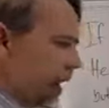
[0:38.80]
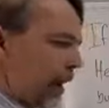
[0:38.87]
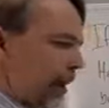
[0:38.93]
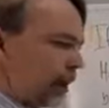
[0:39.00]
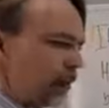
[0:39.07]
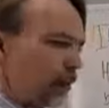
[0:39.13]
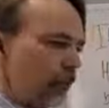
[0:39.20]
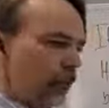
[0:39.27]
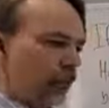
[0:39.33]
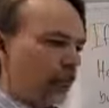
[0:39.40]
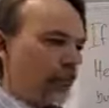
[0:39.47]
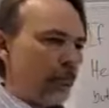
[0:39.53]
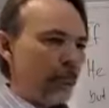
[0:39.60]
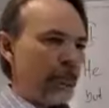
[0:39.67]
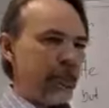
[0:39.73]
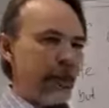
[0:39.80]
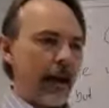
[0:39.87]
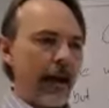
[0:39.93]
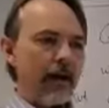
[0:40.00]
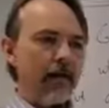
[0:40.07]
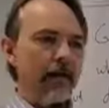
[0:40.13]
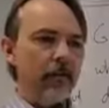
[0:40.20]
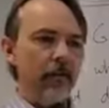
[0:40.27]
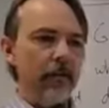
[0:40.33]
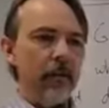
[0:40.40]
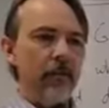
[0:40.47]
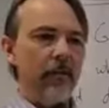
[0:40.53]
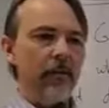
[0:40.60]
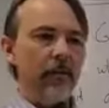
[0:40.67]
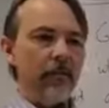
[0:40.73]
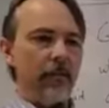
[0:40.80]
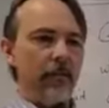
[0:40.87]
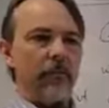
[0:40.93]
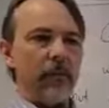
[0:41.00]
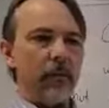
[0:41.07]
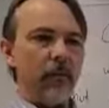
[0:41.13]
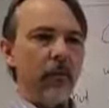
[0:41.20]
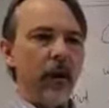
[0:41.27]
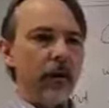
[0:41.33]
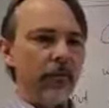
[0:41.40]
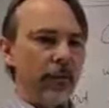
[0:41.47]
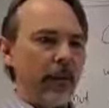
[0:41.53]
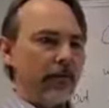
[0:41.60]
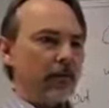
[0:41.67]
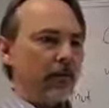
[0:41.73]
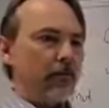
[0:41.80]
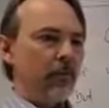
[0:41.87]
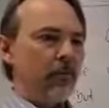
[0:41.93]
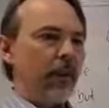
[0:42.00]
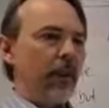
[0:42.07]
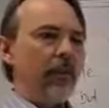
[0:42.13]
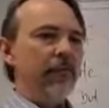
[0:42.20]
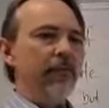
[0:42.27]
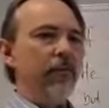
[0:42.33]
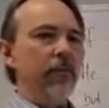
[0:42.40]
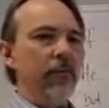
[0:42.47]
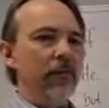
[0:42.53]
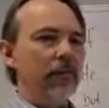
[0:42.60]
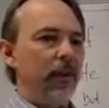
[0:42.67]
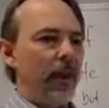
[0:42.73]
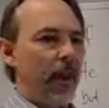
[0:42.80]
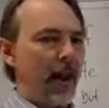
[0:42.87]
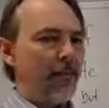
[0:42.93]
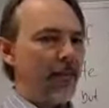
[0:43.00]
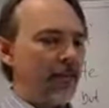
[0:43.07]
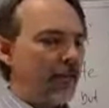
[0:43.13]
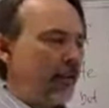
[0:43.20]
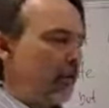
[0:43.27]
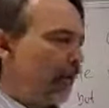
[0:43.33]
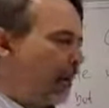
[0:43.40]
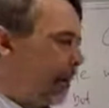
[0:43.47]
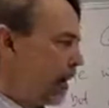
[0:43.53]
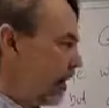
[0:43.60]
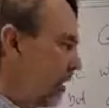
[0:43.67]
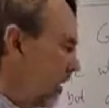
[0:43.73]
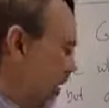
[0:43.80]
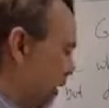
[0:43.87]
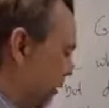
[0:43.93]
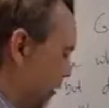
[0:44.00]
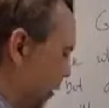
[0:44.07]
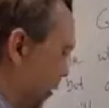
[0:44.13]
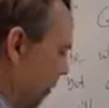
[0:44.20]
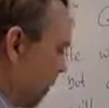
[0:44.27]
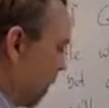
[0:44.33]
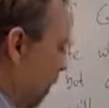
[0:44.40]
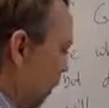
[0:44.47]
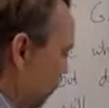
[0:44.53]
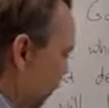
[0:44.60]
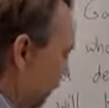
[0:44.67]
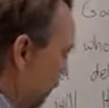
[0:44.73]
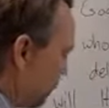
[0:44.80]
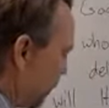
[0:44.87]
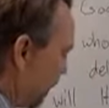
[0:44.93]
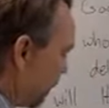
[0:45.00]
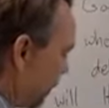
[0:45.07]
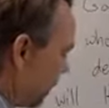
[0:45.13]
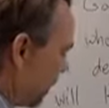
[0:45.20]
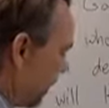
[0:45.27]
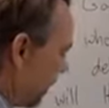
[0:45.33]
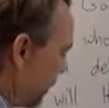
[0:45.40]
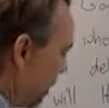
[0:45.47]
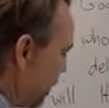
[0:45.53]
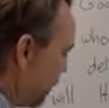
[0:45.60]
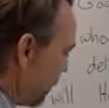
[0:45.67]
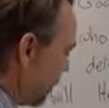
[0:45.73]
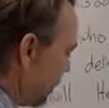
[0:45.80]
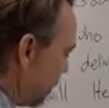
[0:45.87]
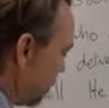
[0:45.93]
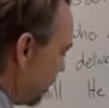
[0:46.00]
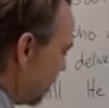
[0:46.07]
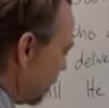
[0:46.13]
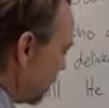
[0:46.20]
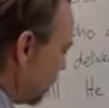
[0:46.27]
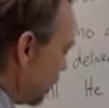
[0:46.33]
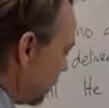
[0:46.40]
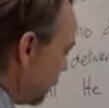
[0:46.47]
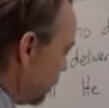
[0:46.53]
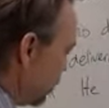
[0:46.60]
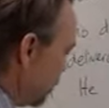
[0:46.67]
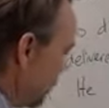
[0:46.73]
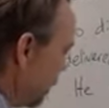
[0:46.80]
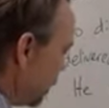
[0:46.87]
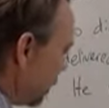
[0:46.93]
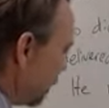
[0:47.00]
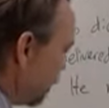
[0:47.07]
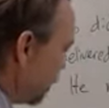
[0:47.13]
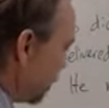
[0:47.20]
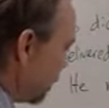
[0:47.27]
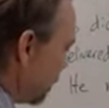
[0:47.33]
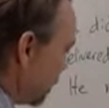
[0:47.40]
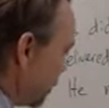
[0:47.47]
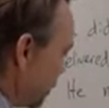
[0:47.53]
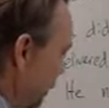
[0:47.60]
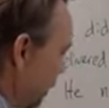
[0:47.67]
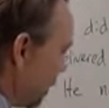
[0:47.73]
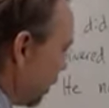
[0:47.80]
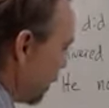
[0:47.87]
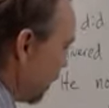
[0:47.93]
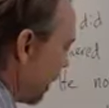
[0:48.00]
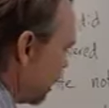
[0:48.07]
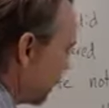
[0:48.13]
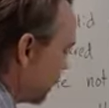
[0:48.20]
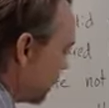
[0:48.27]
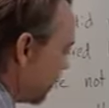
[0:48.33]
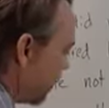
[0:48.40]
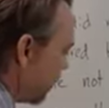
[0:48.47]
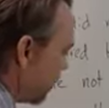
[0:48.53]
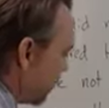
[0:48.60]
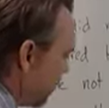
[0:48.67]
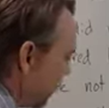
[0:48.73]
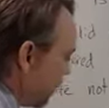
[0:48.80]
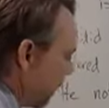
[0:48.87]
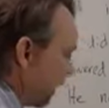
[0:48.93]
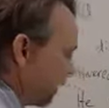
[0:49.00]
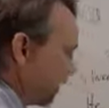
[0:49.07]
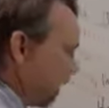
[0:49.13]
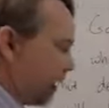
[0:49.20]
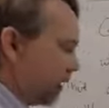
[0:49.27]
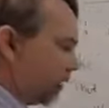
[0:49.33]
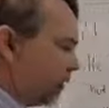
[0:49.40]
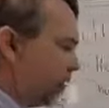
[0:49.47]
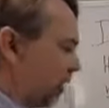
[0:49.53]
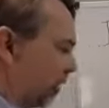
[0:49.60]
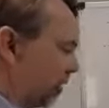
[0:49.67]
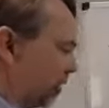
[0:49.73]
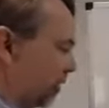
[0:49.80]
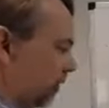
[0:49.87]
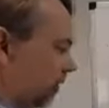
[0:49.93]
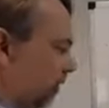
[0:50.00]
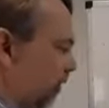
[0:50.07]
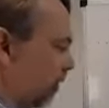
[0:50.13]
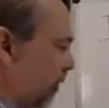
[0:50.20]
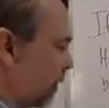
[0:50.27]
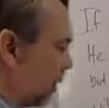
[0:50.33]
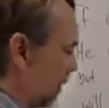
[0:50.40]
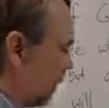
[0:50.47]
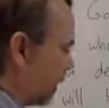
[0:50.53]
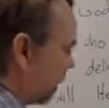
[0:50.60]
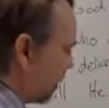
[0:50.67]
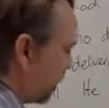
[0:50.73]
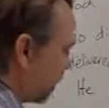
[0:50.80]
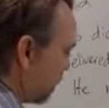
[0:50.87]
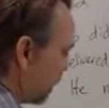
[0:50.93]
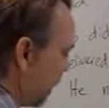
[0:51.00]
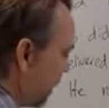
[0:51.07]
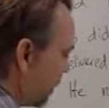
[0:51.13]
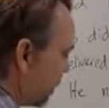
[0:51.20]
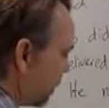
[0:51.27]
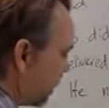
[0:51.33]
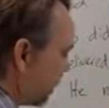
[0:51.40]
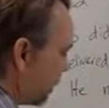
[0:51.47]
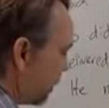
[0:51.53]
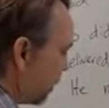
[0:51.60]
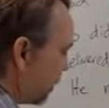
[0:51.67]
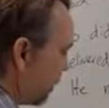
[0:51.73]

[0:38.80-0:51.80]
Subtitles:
and began the process of providing for us everything that we need. So with respect to salvation, Jesus had to come and die on the cross, right? That's